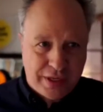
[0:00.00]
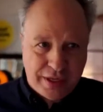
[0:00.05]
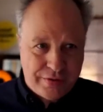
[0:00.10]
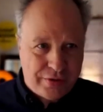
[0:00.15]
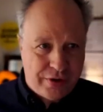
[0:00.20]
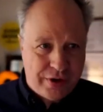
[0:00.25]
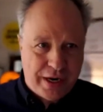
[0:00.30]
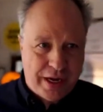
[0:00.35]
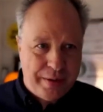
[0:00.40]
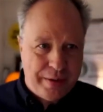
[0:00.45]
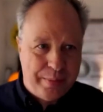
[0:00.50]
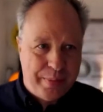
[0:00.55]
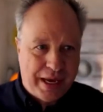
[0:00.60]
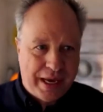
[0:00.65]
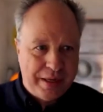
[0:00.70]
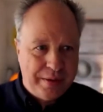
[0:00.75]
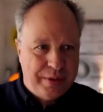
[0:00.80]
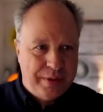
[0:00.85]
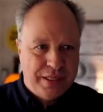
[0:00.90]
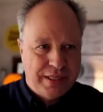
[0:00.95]
to give her an
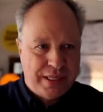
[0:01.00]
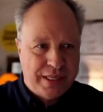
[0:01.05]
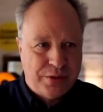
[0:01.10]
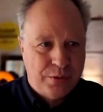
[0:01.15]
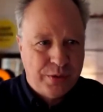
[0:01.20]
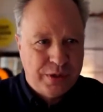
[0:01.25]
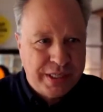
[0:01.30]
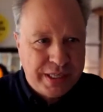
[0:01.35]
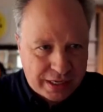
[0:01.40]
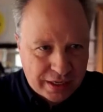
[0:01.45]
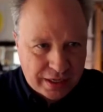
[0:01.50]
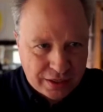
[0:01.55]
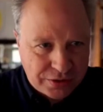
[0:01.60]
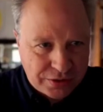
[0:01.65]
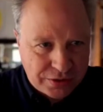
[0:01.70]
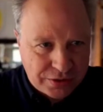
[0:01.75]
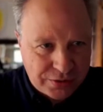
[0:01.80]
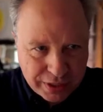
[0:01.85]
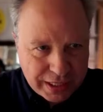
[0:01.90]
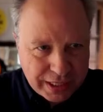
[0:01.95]
iPad because that's
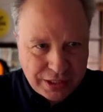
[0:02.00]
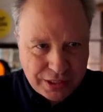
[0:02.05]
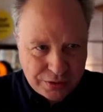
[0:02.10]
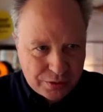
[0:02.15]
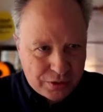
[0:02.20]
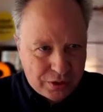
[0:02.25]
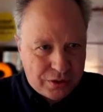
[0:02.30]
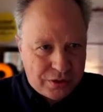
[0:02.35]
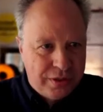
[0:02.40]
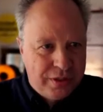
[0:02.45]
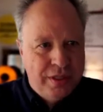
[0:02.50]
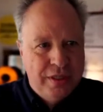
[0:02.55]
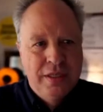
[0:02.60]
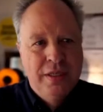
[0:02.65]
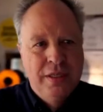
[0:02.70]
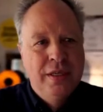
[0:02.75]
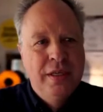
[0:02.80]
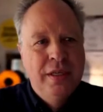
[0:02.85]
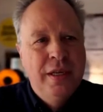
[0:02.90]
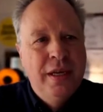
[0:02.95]
ridiculous for an 8-year-old.